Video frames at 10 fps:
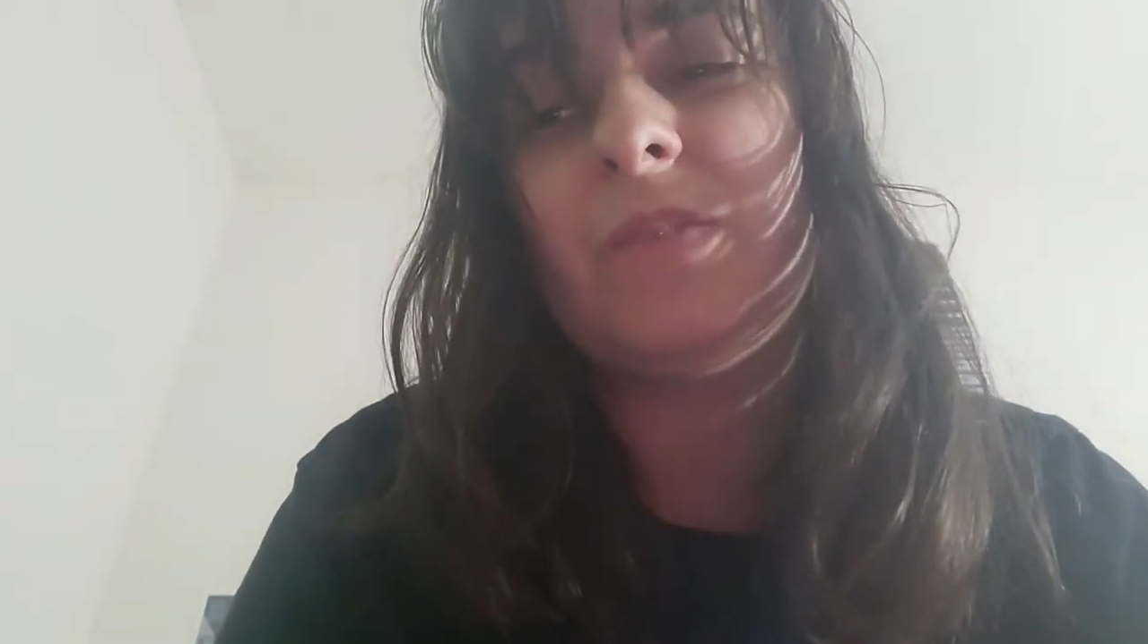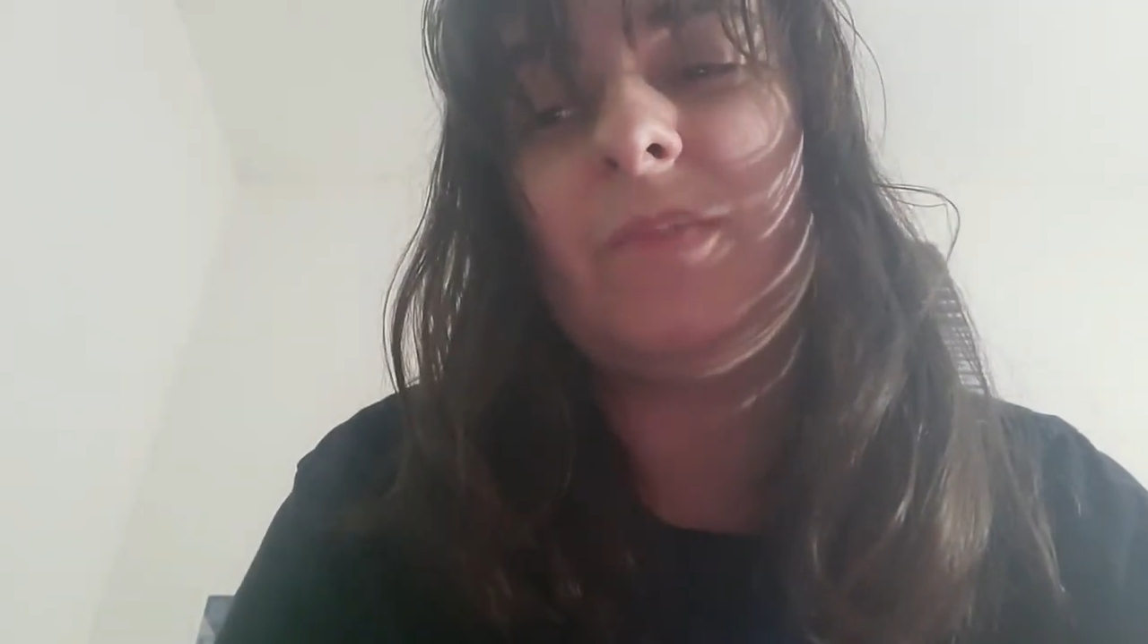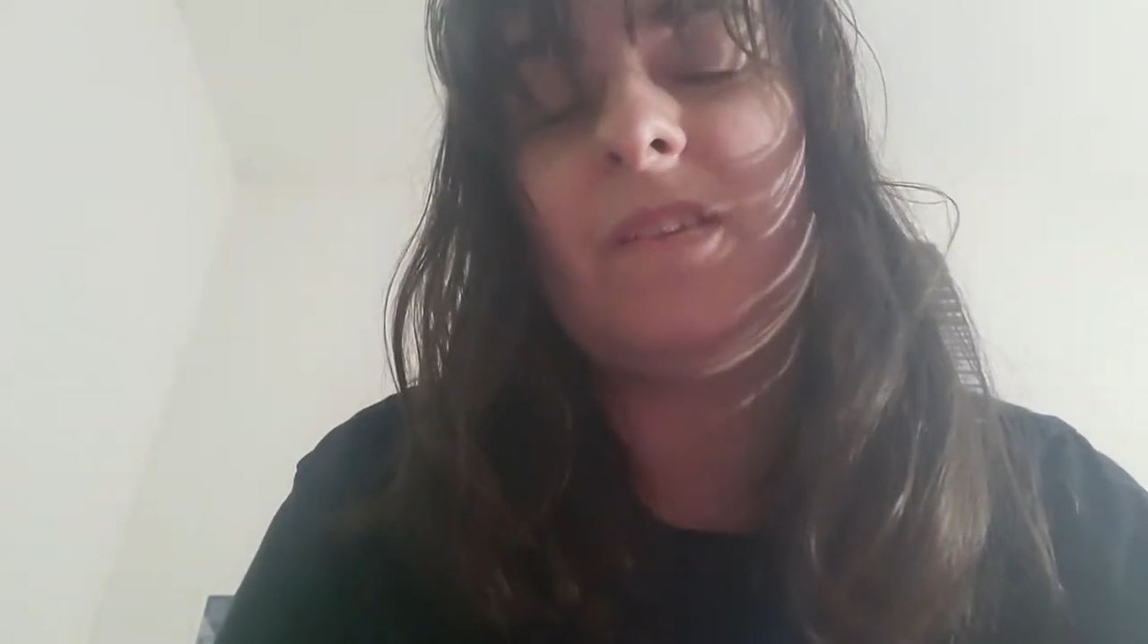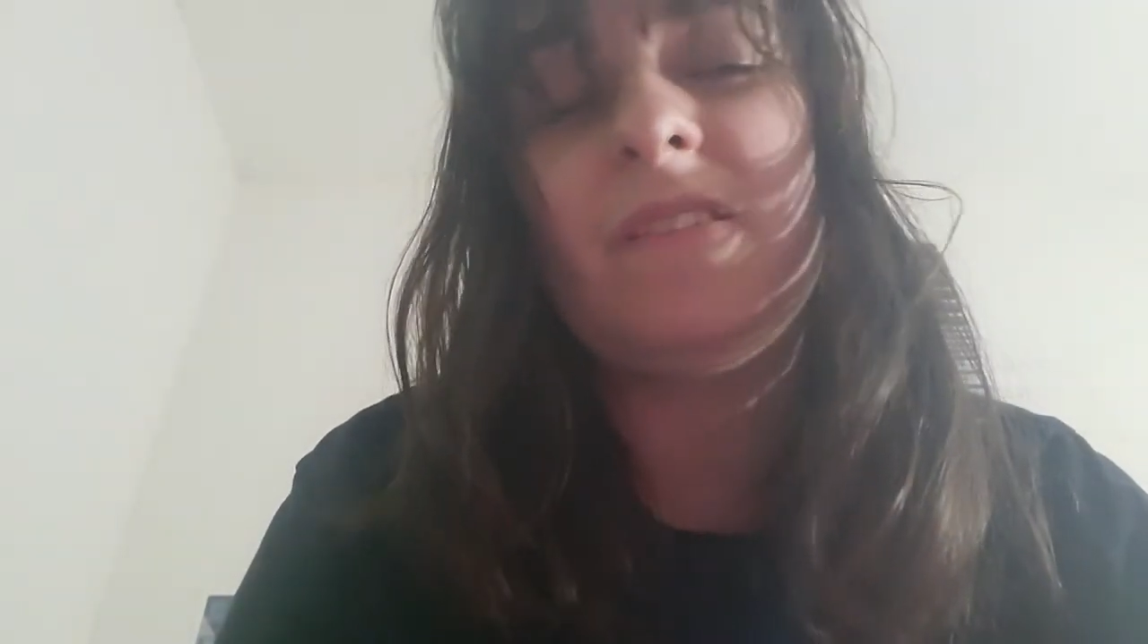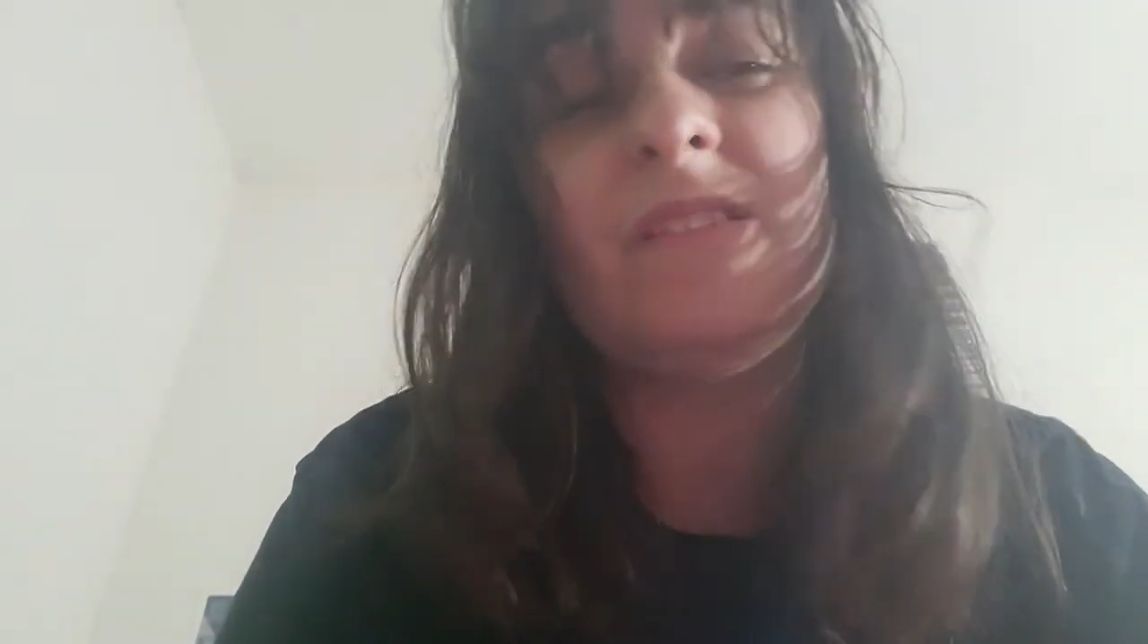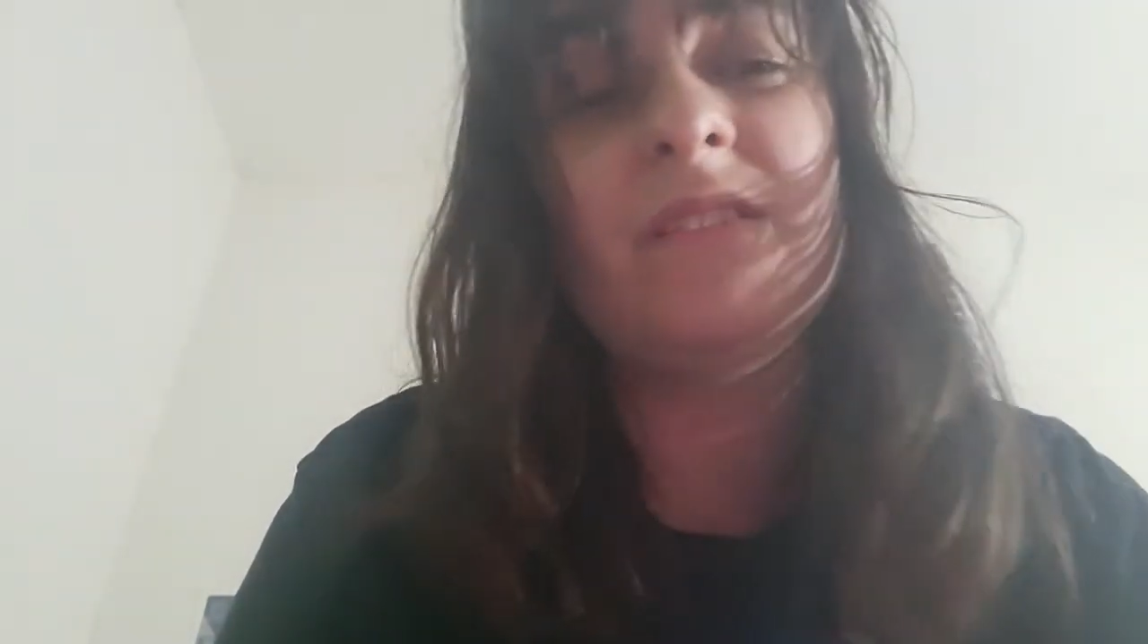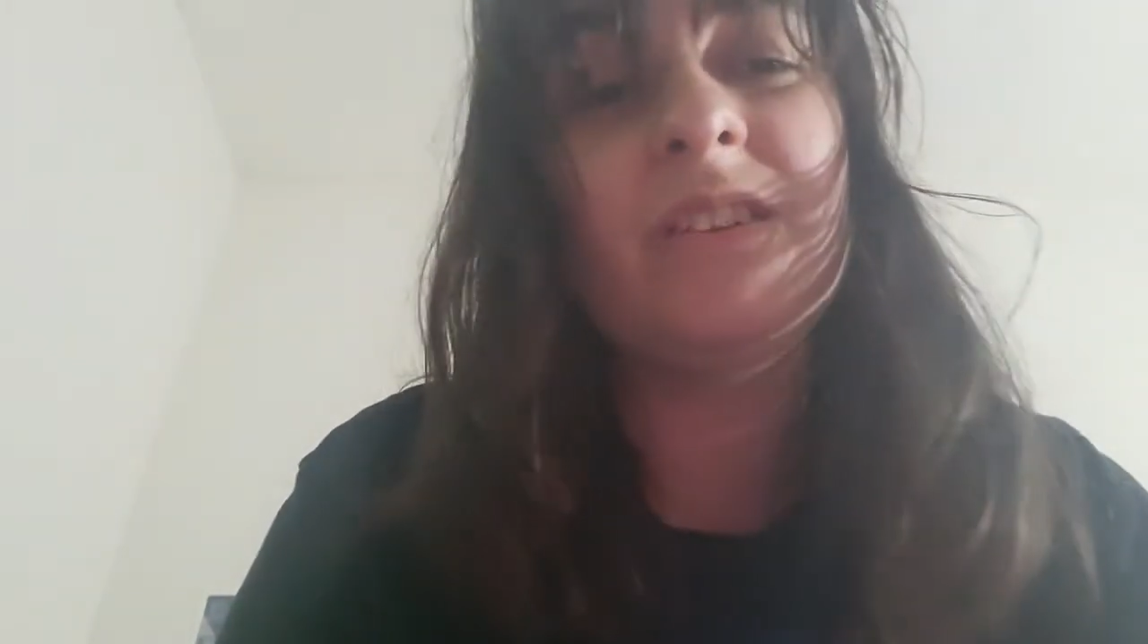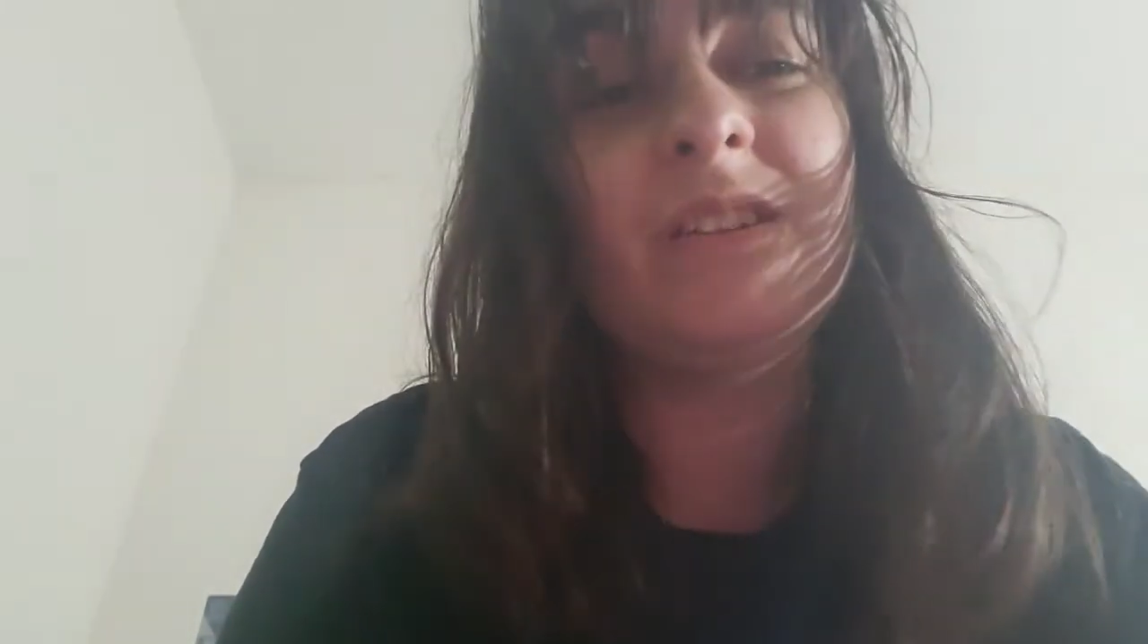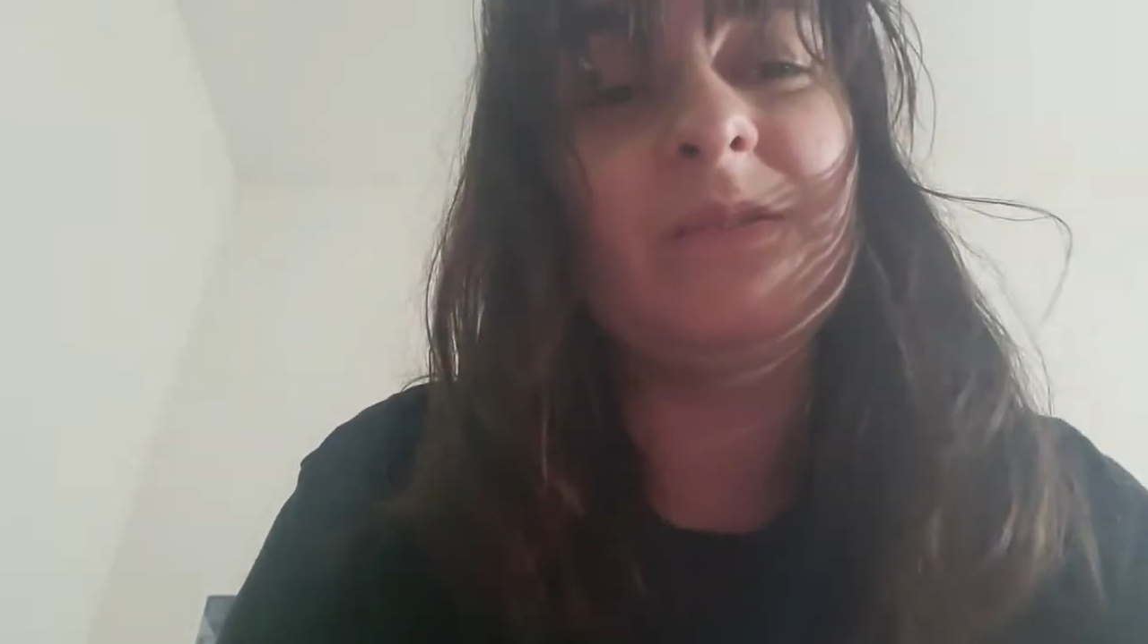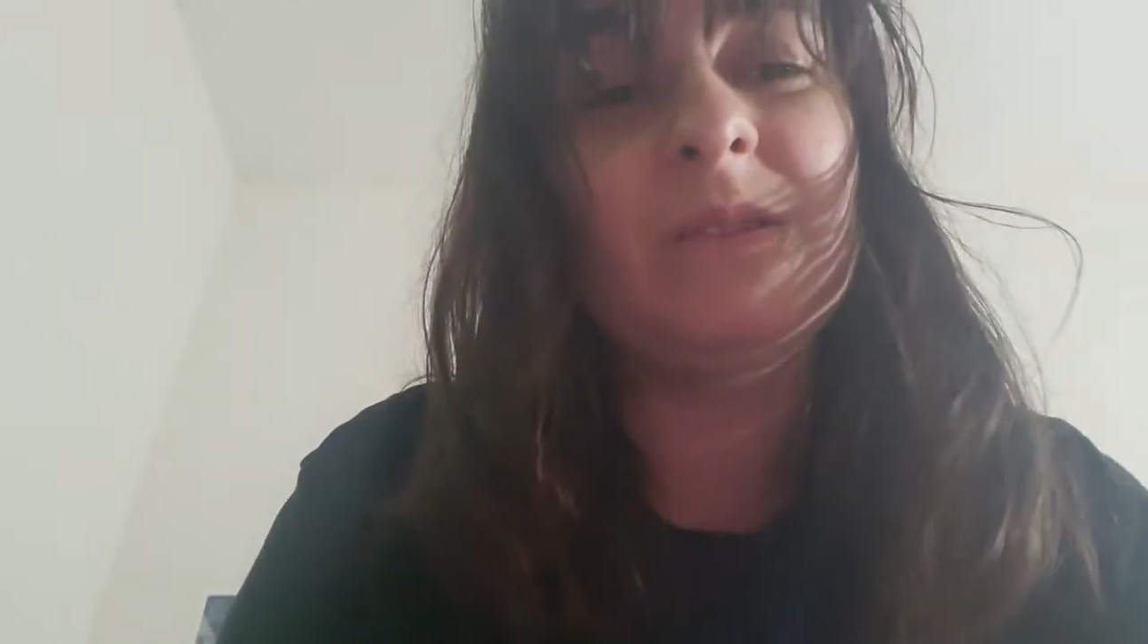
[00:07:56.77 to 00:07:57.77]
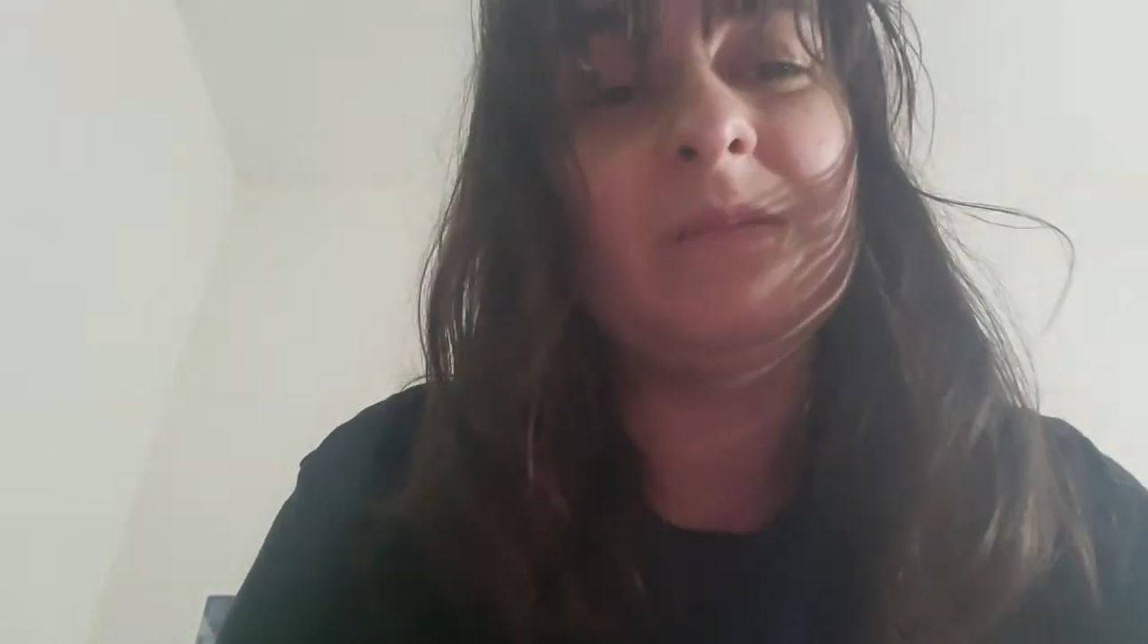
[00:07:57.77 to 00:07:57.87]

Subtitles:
my sister ignored